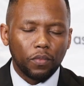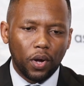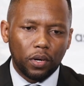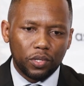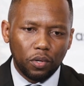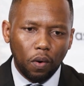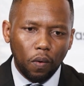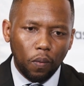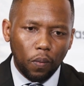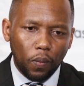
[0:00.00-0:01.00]
Yeah,
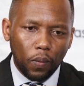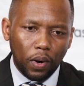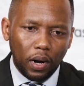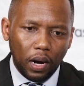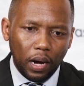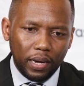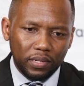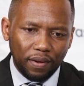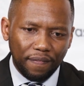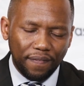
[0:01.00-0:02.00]
so
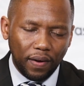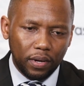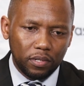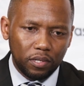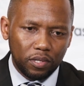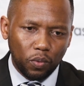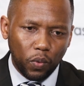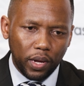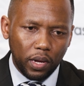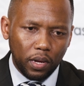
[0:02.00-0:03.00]
as a fund,
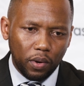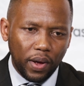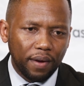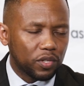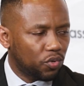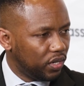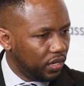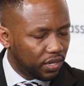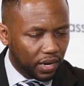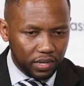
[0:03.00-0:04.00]
we have a
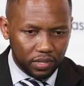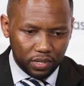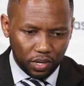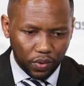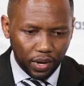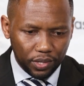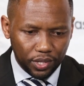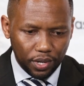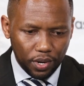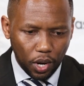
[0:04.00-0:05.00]
strategic asset
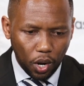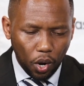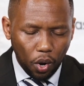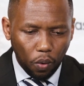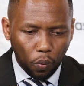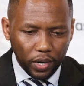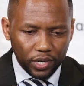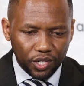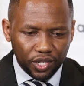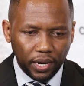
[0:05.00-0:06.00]
allocation,
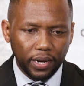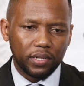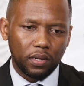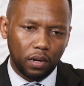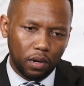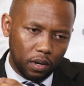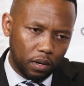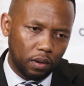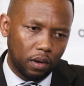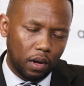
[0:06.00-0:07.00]
which takes
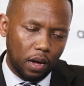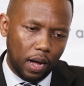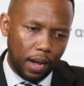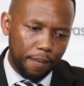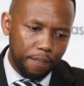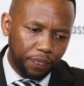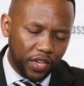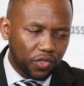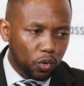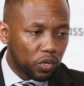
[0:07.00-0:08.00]
a
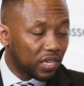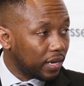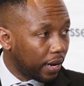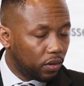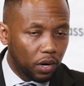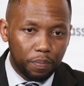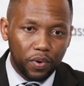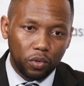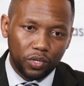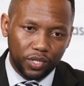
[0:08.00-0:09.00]
through the cycle
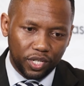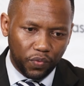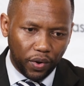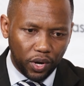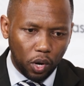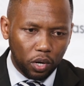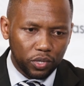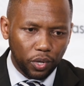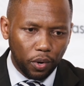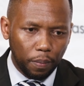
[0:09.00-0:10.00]
approach, which is very
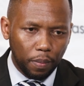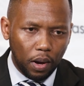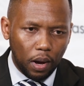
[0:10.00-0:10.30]
long term,